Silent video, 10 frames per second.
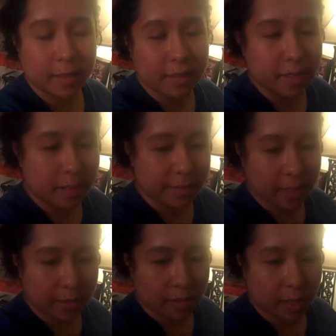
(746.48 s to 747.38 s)
clean up my
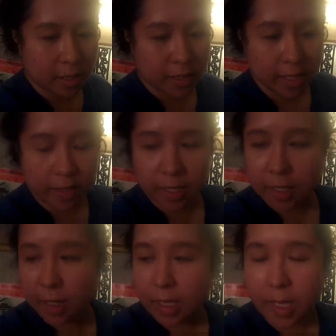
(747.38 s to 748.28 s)
little art
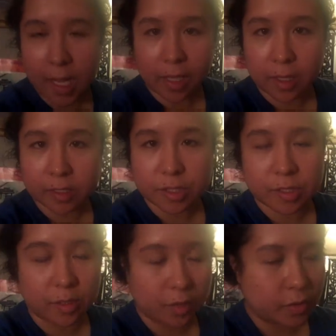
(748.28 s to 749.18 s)
area, and
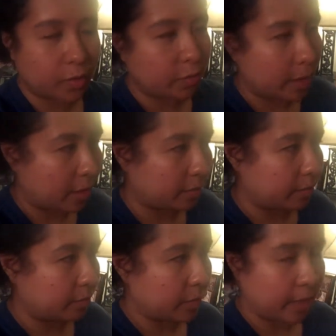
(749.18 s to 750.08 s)
just go do around
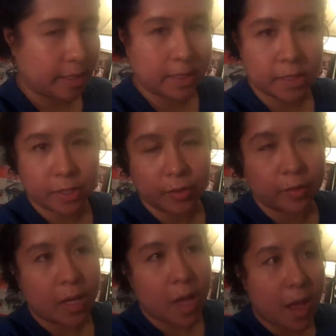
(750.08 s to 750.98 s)
what I need to do.
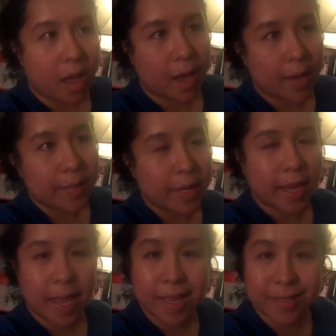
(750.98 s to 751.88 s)

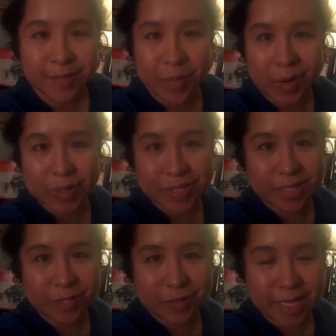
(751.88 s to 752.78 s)
And tomorrow's a
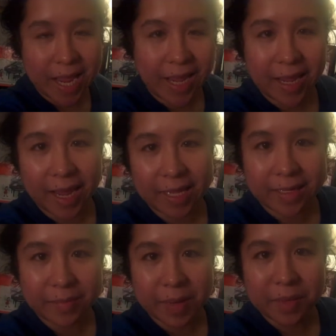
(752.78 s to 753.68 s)
new day,
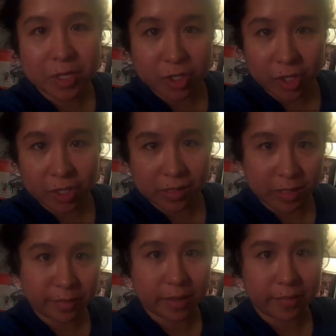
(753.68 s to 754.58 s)
and maybe I'll show you a
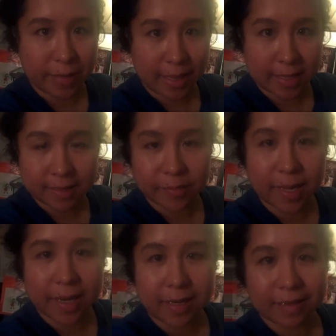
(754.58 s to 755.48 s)
little bit of my lesson
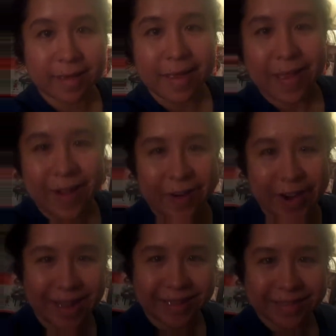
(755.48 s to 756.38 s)
planning. All
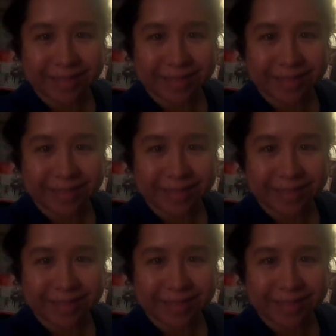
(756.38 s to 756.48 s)
right.